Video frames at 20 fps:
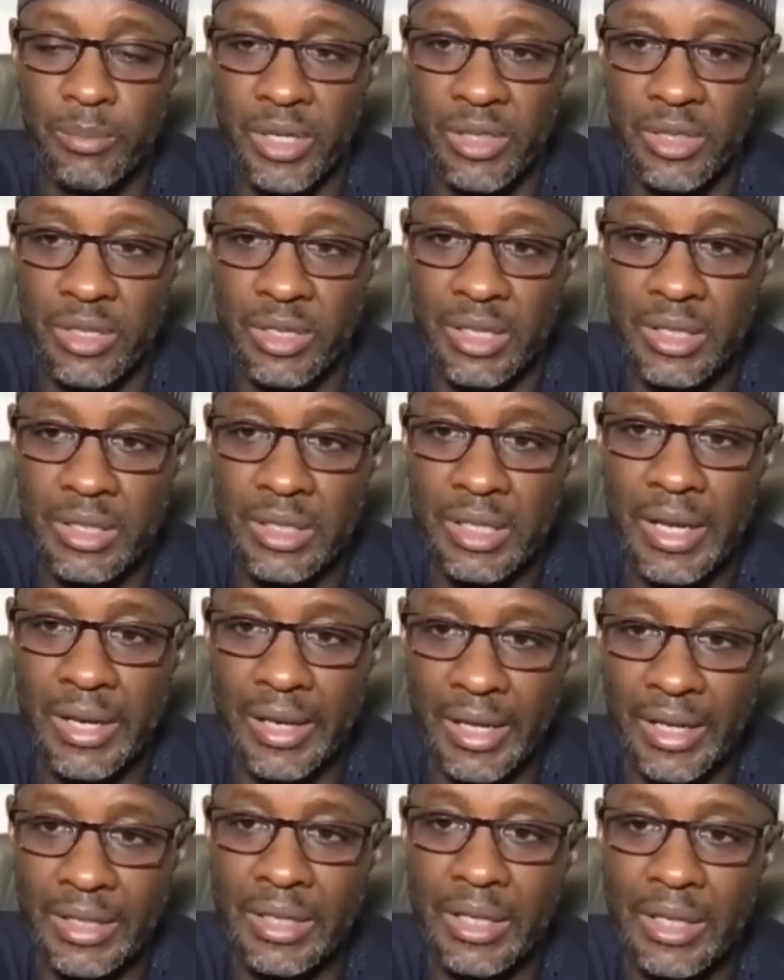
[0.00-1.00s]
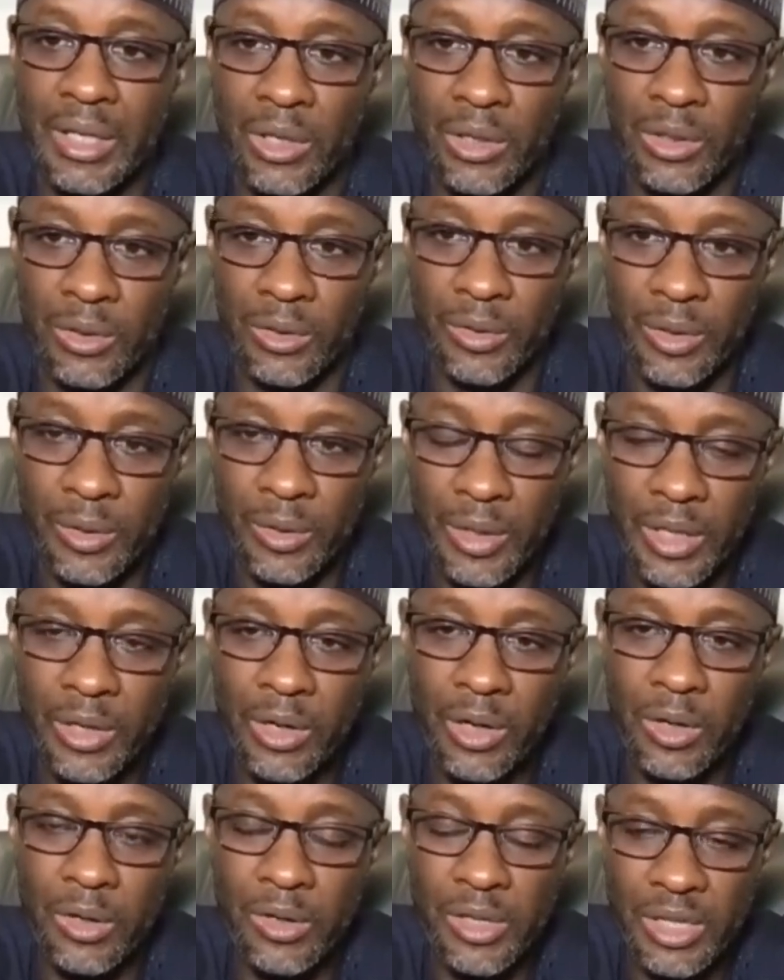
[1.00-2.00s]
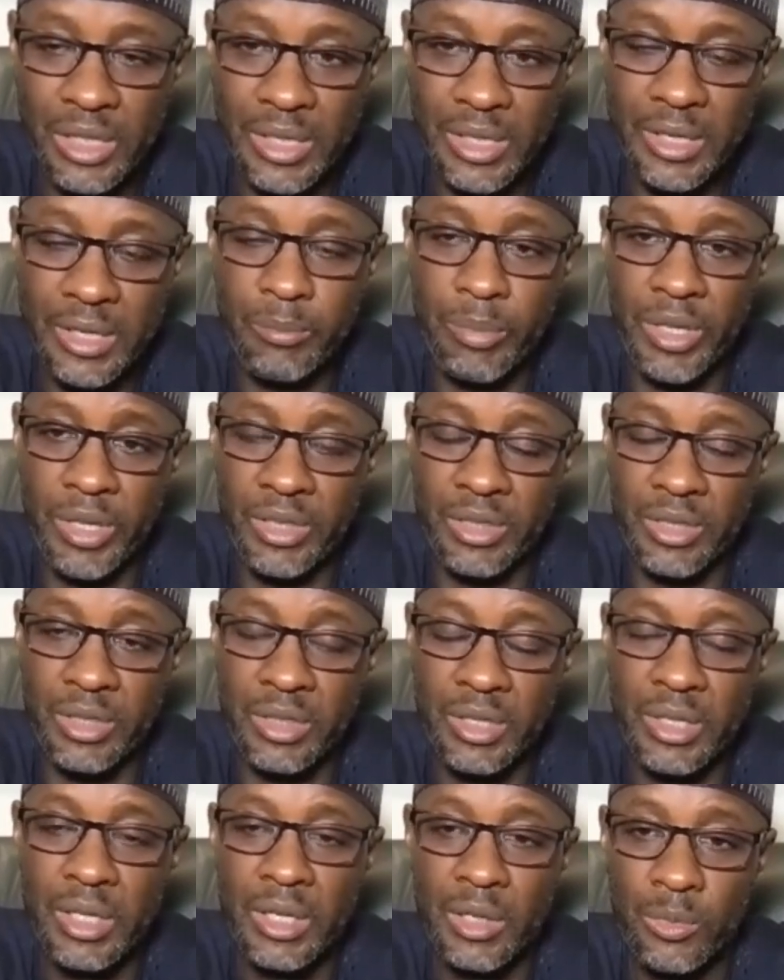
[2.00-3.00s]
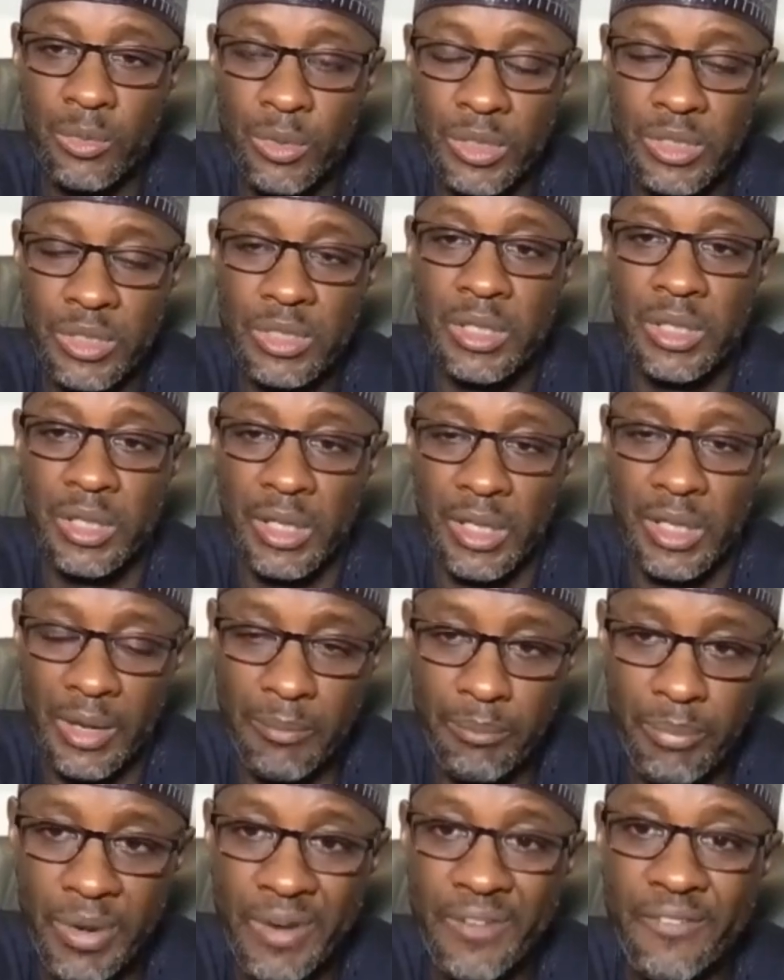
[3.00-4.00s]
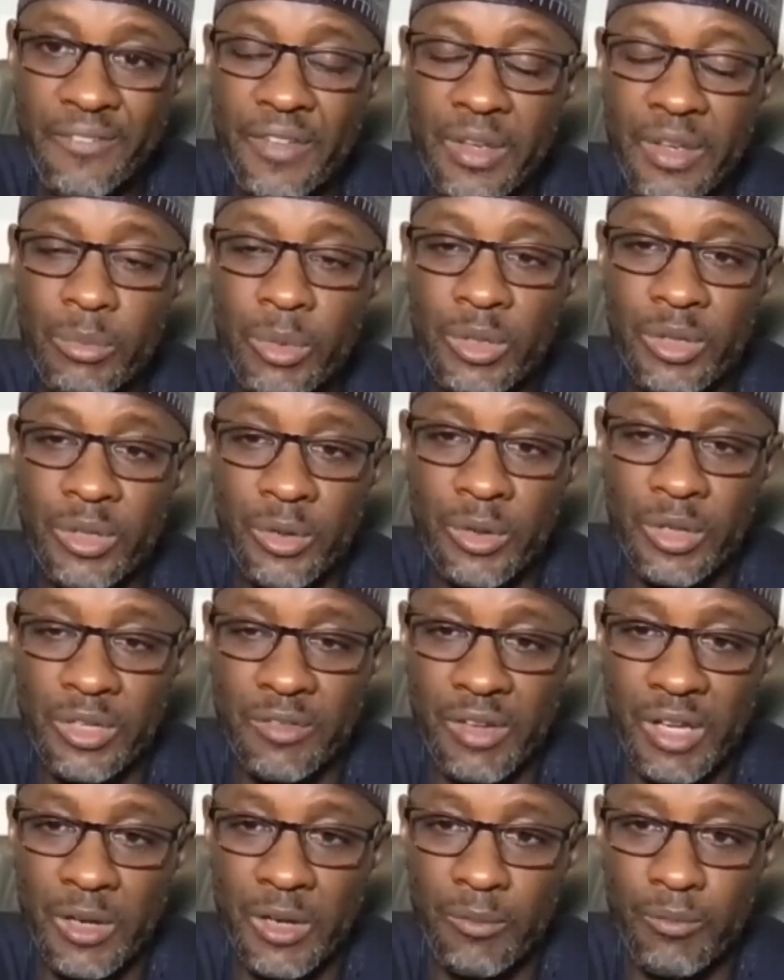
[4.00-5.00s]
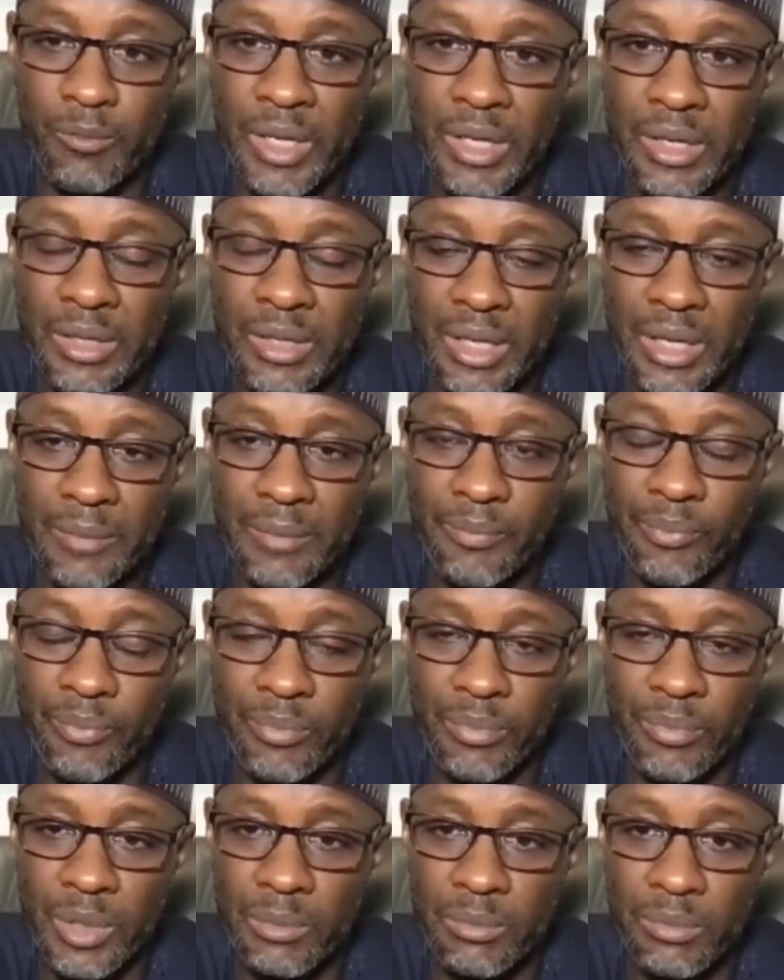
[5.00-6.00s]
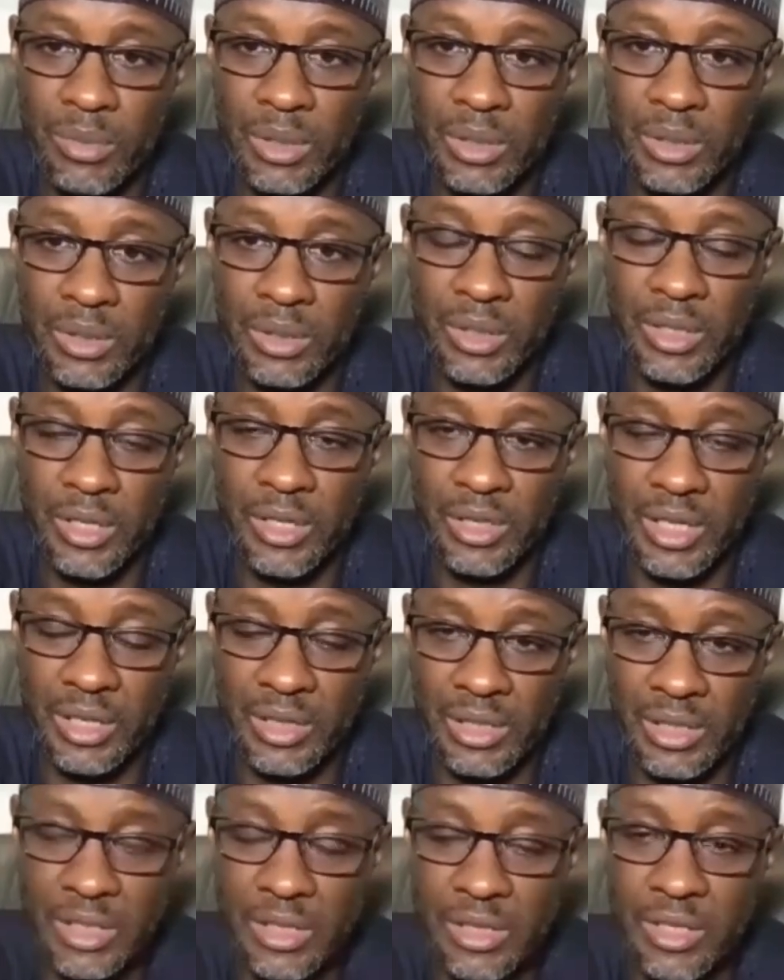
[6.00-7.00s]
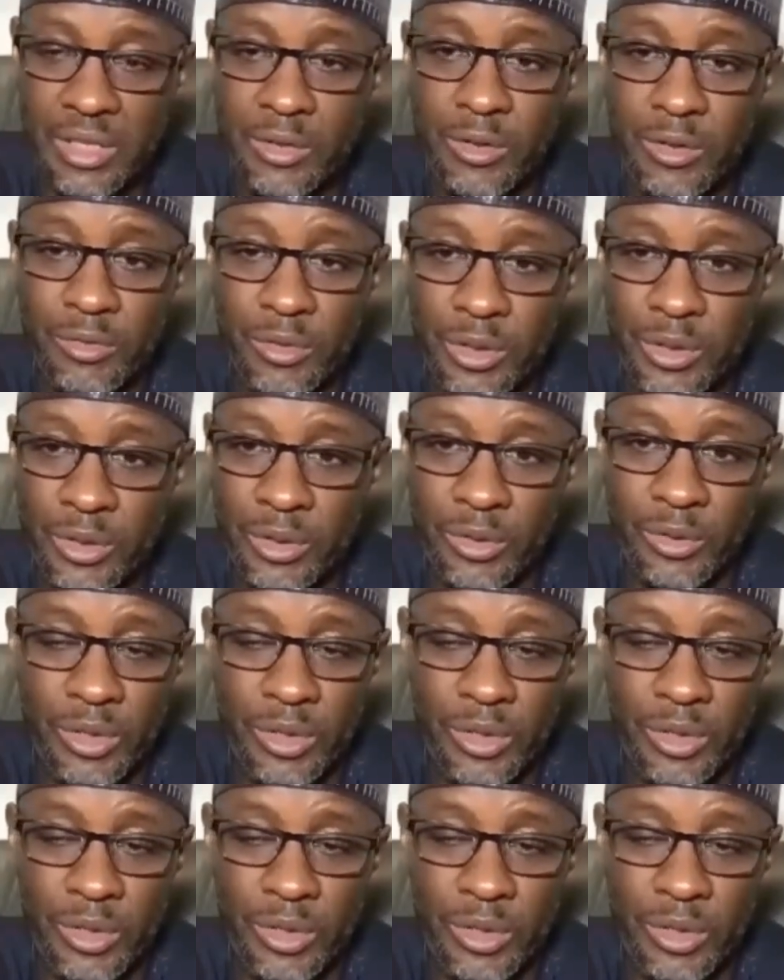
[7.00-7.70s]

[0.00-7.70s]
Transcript: President and that on a constant basis would brief him on developments. His Excellency Governor